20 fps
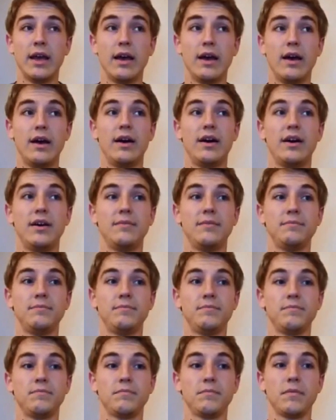Um,
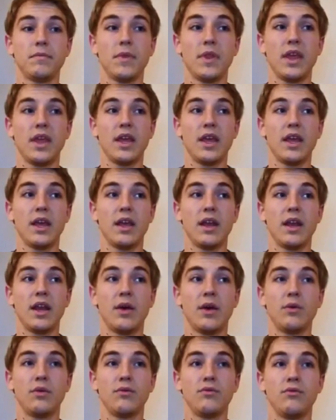and
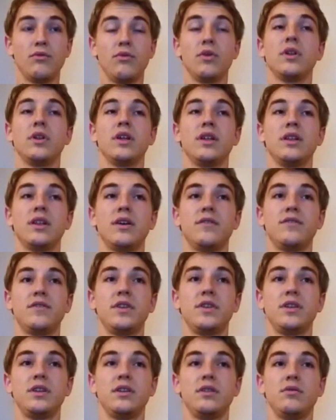I would really love
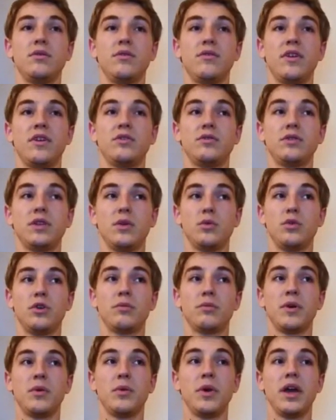to eventually
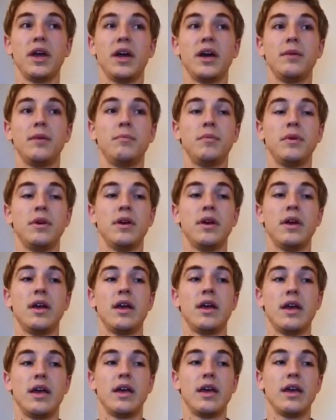work my way up
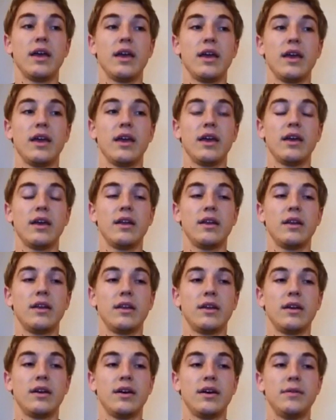and
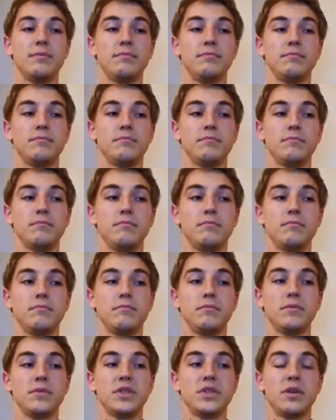
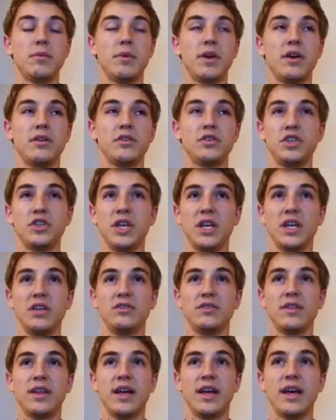somehow
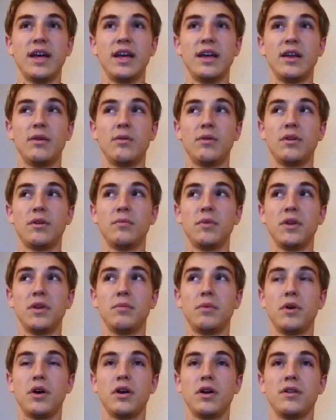change that. And I want to be a
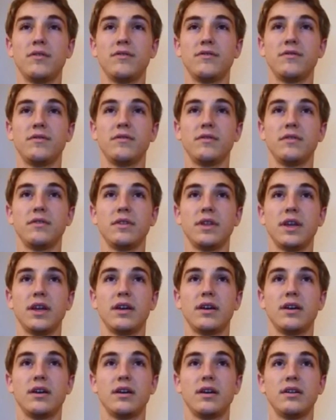part of like
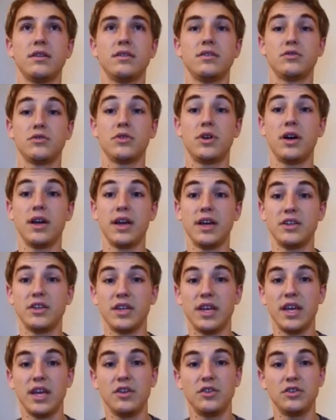a strong
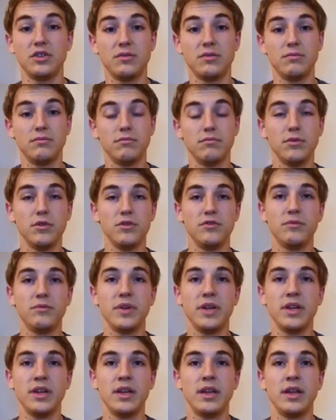education
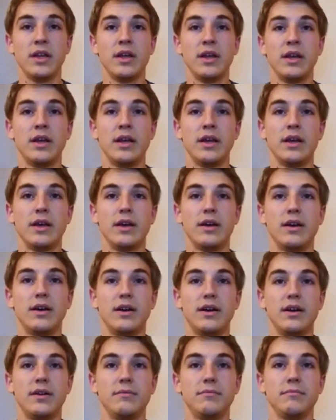movement.
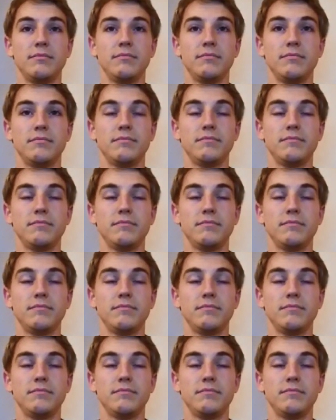Um,